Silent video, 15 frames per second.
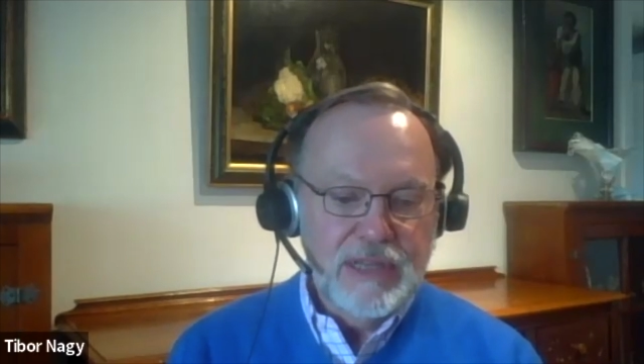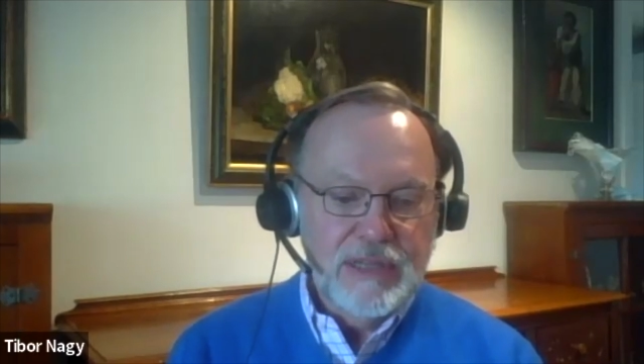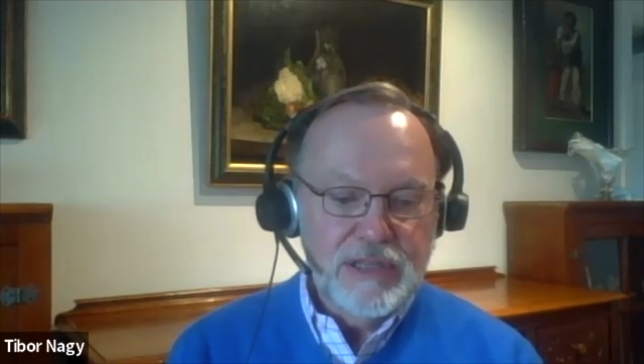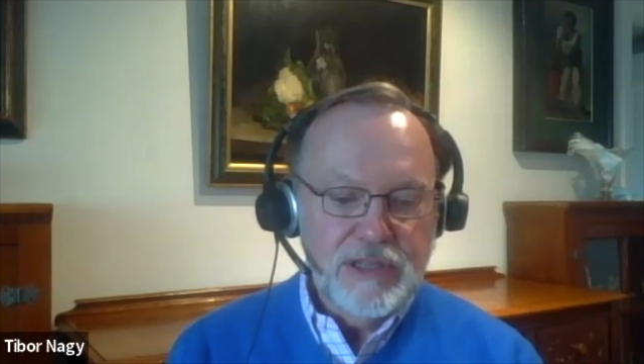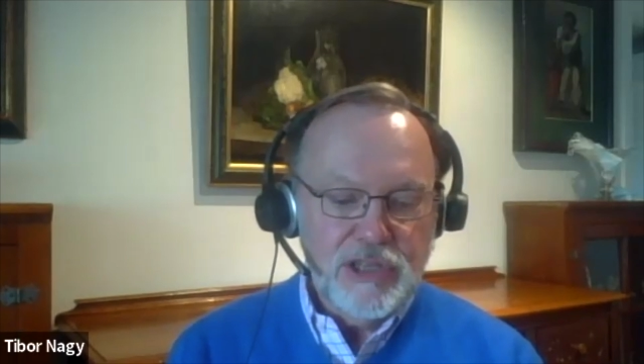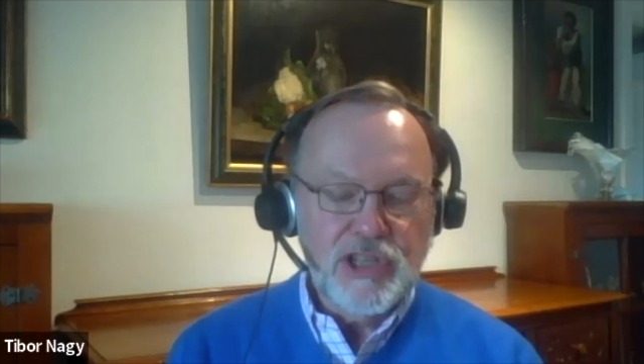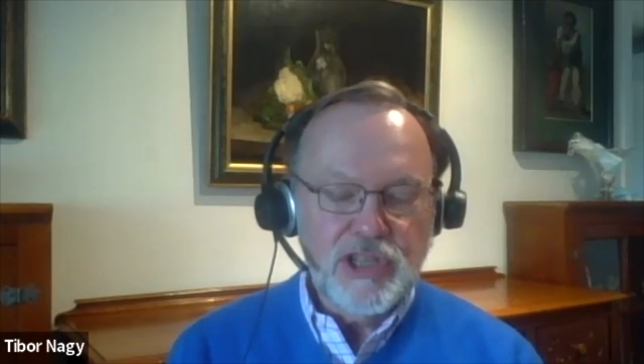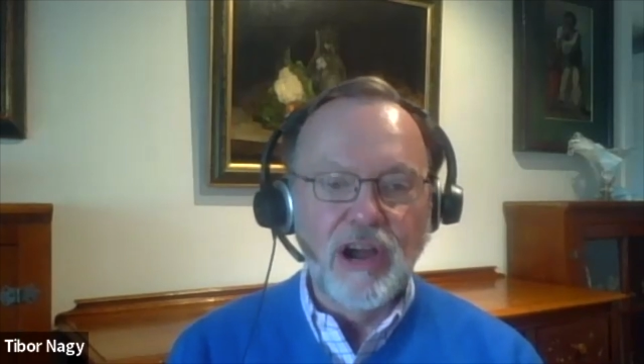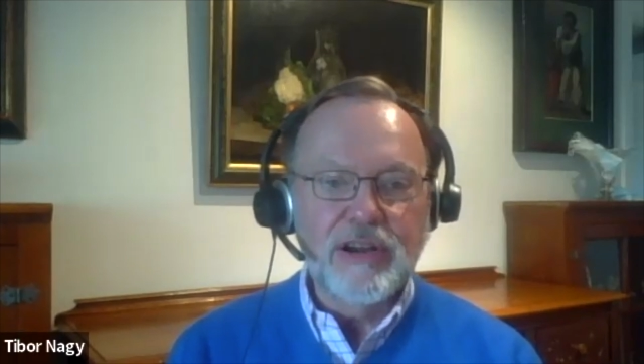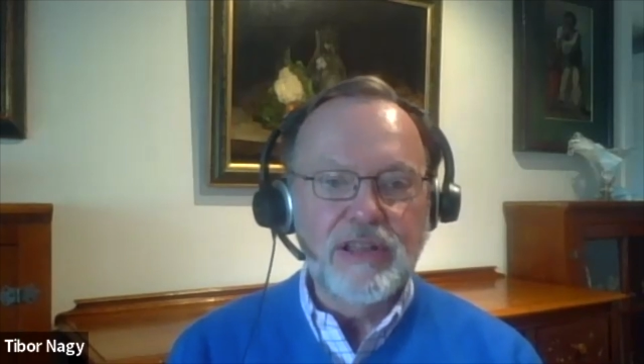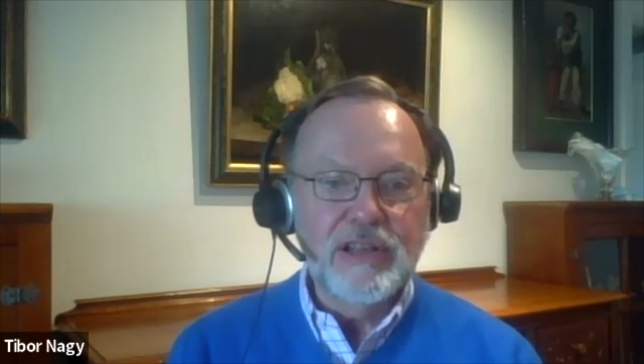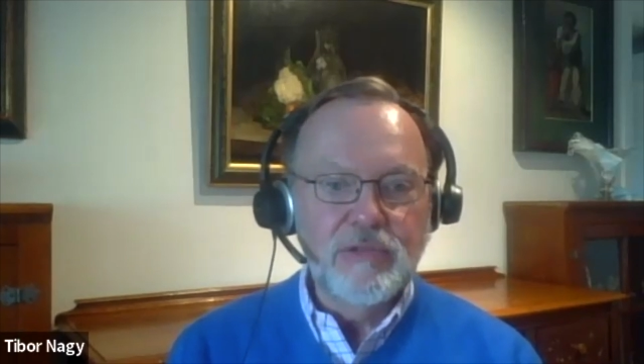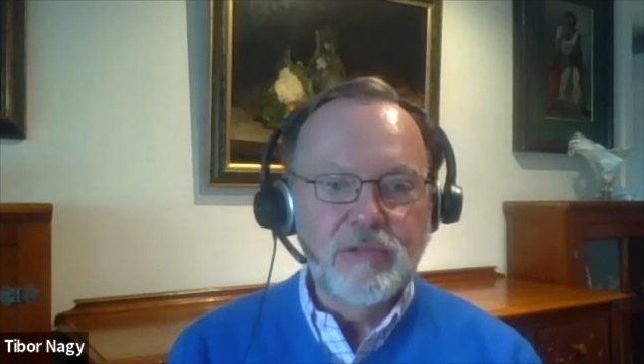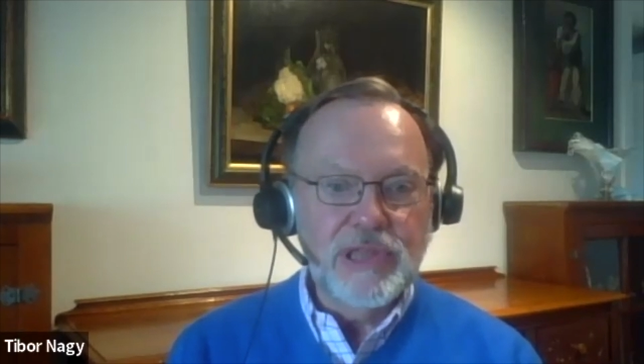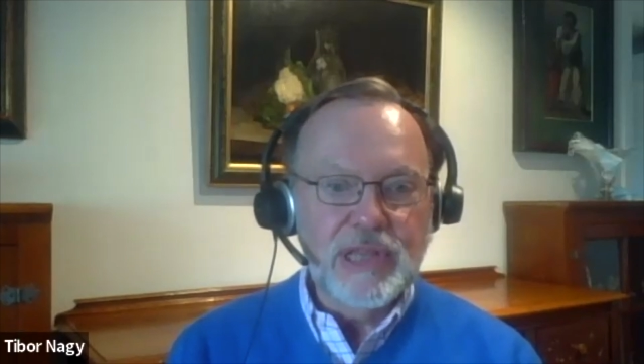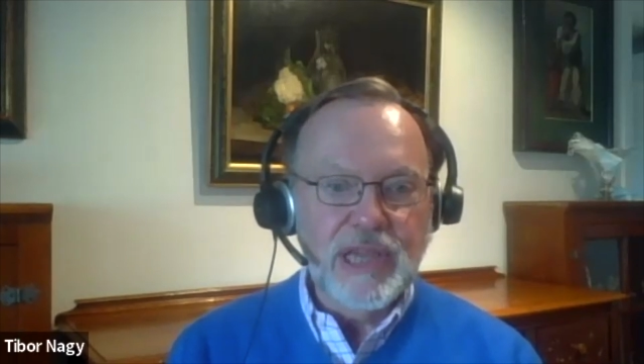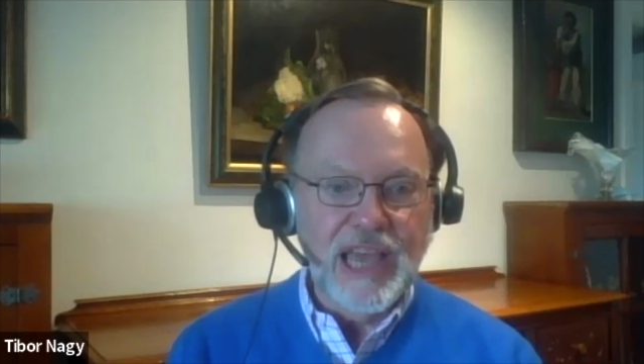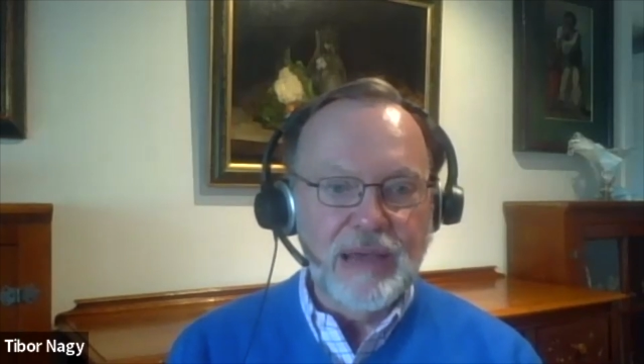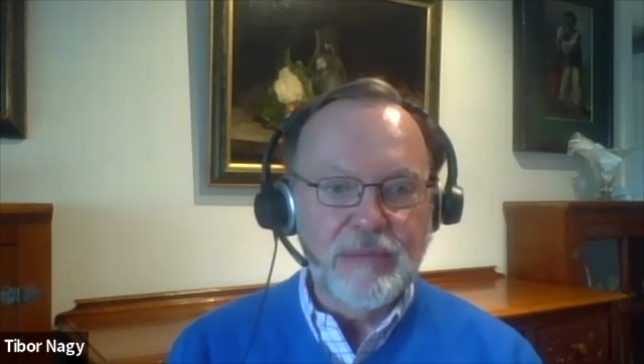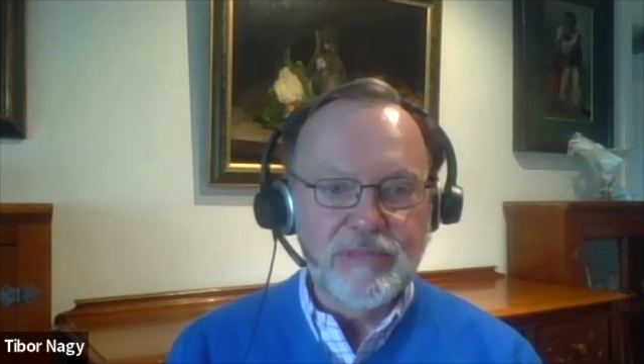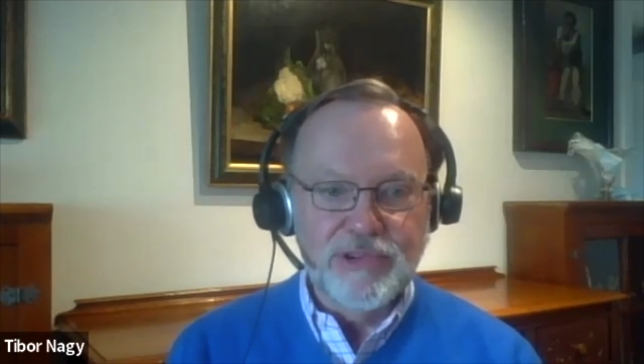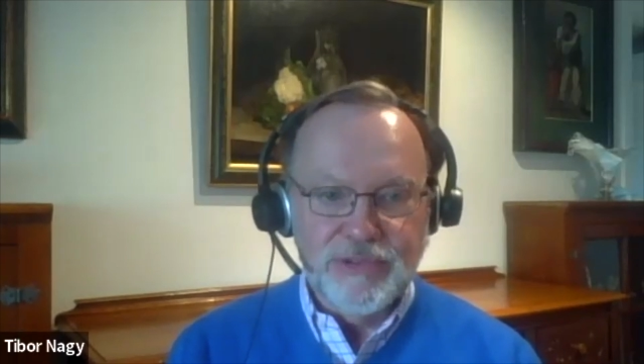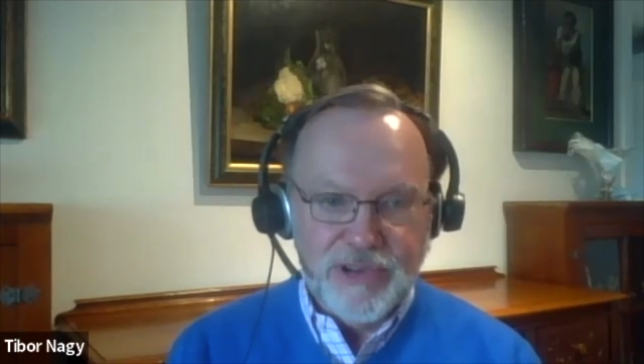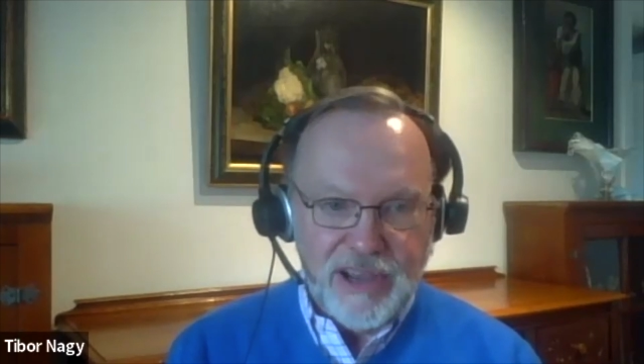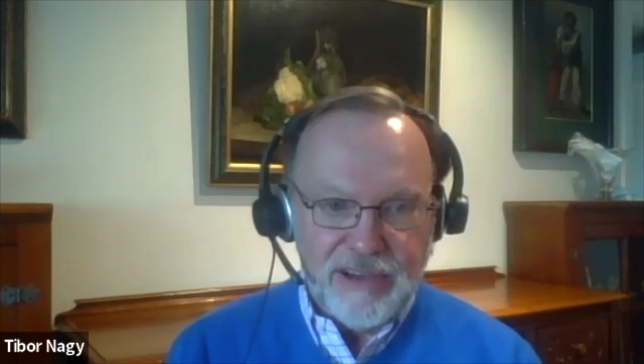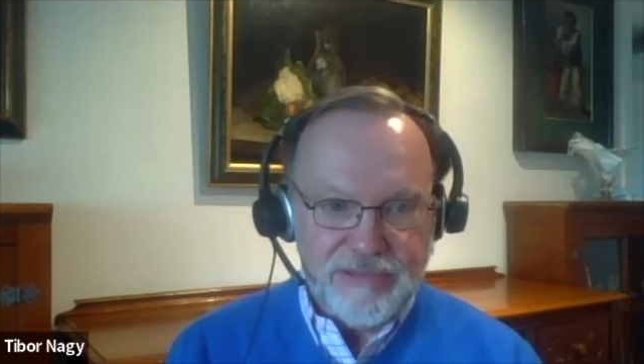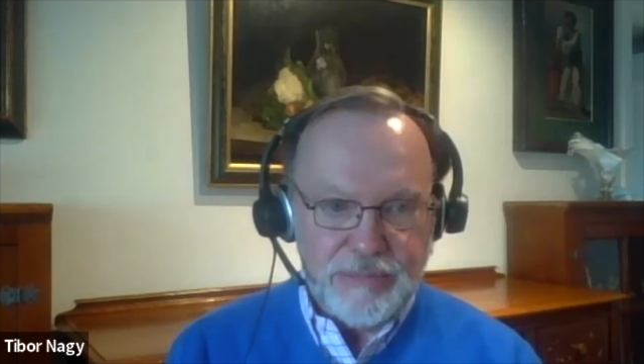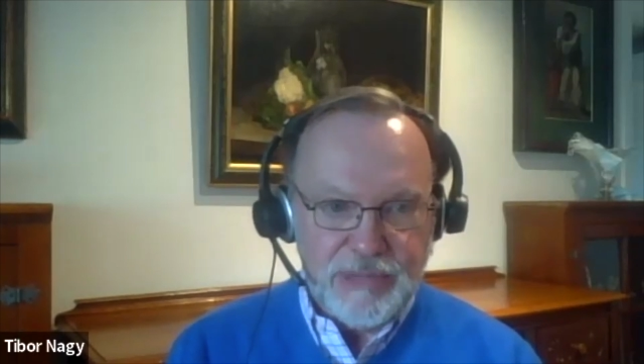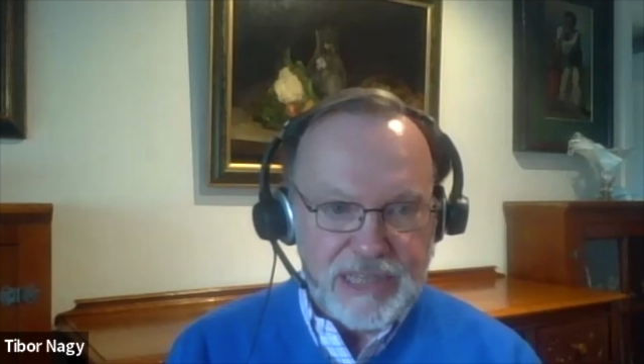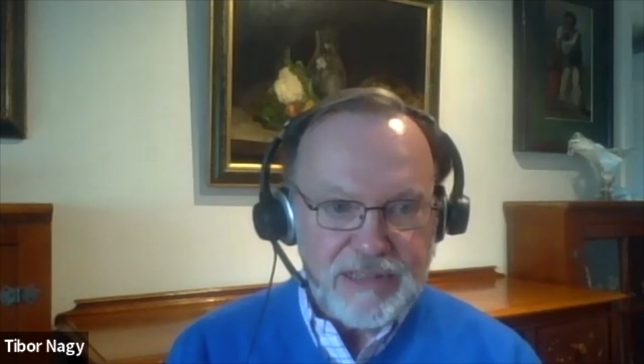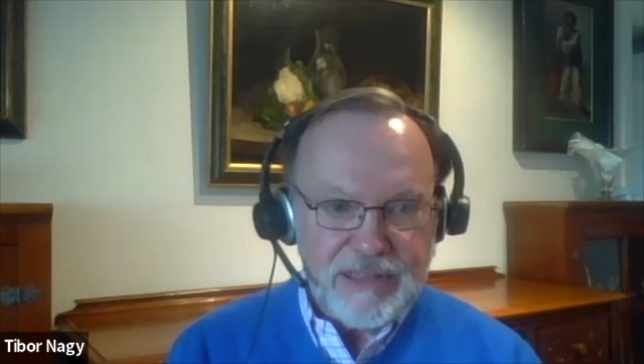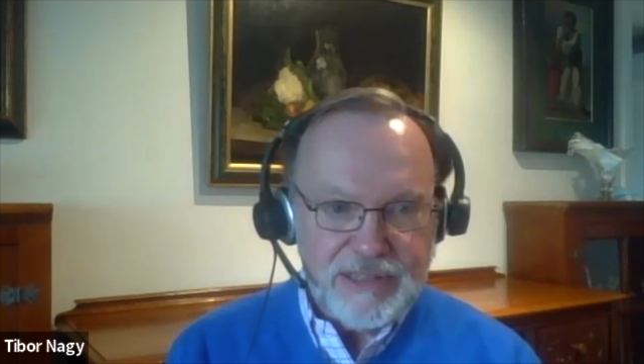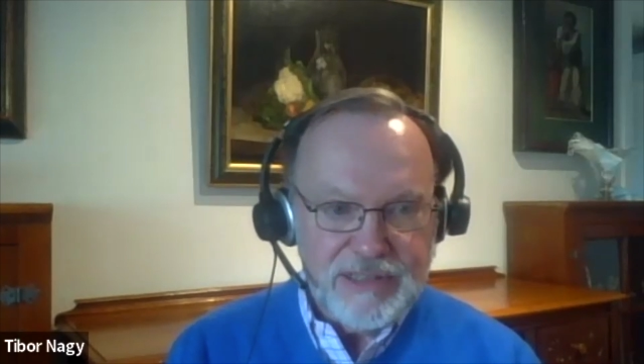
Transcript: started with the Cameroon government.